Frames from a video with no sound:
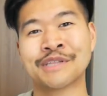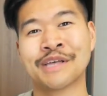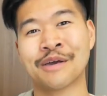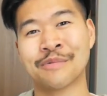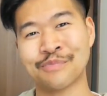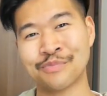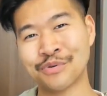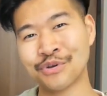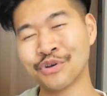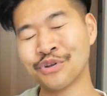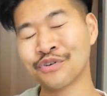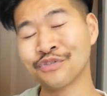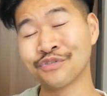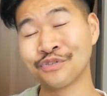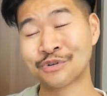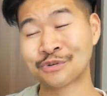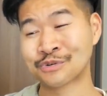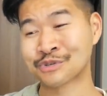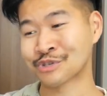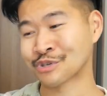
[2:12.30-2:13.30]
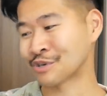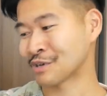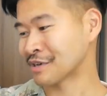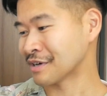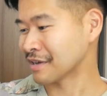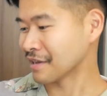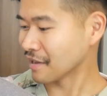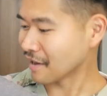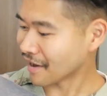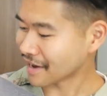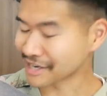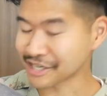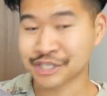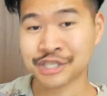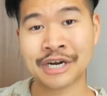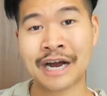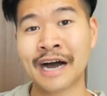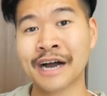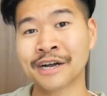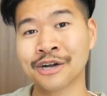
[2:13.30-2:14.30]
that beautiful sort of light
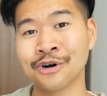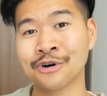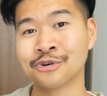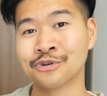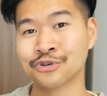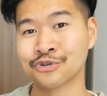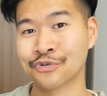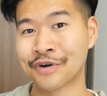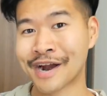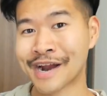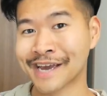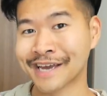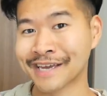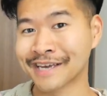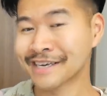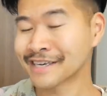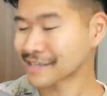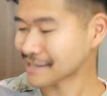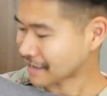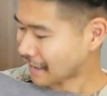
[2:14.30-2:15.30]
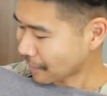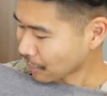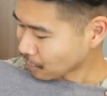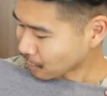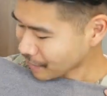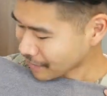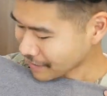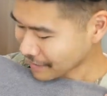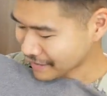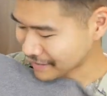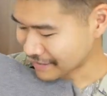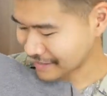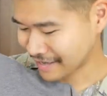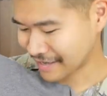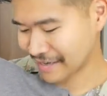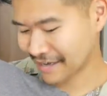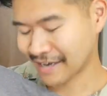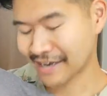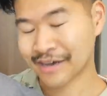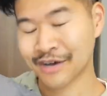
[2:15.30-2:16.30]
charcoal grey colorway.
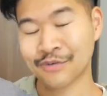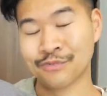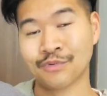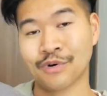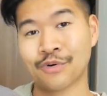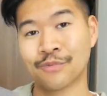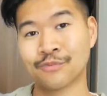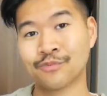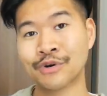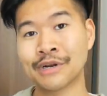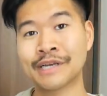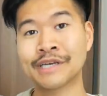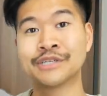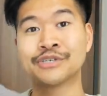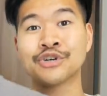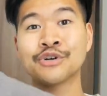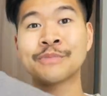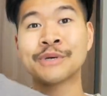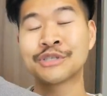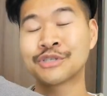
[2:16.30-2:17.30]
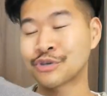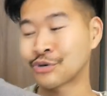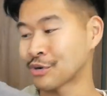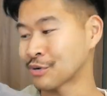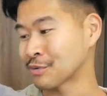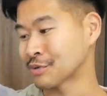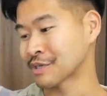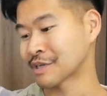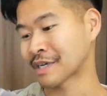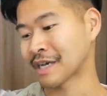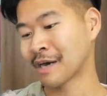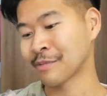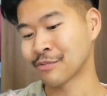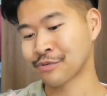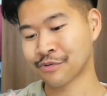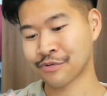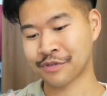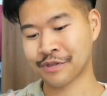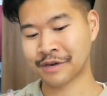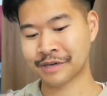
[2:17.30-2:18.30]
What really drew me to it was a
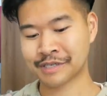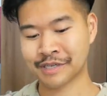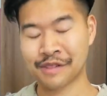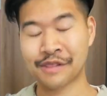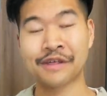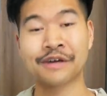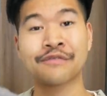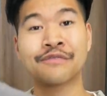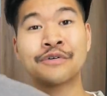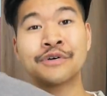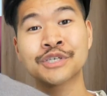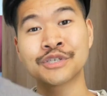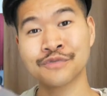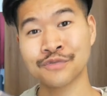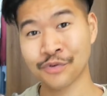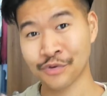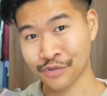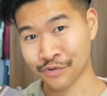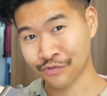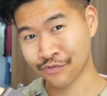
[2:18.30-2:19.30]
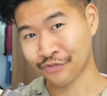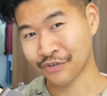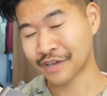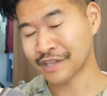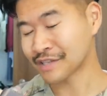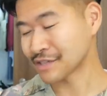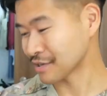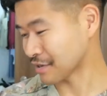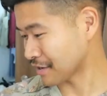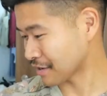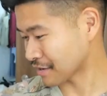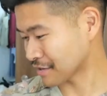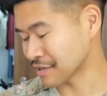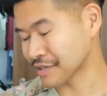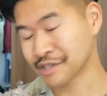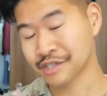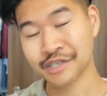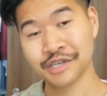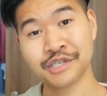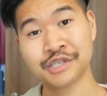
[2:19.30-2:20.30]
couple of things. I think first of all the fit, so
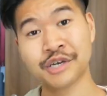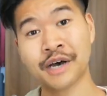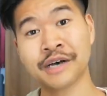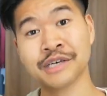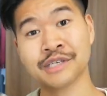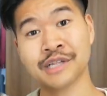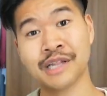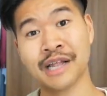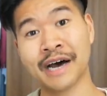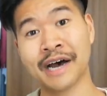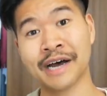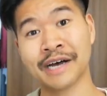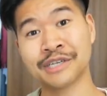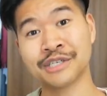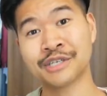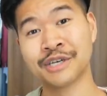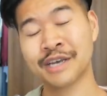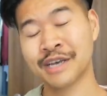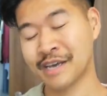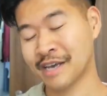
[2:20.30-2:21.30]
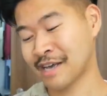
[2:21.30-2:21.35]
this is a size large